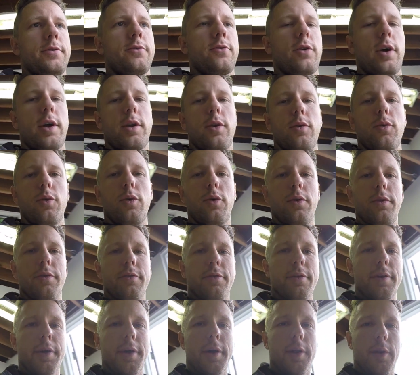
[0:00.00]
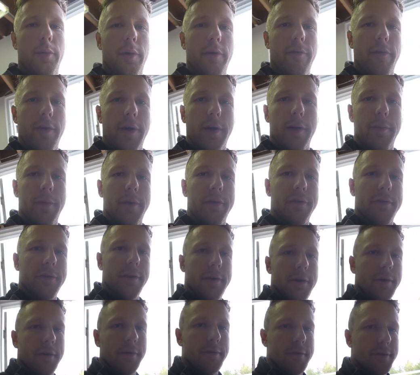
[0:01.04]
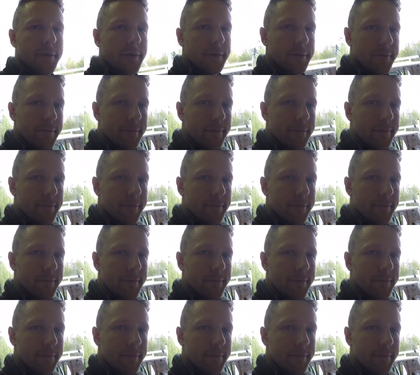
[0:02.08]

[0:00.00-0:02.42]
Tried to roll this thing out of my van myself,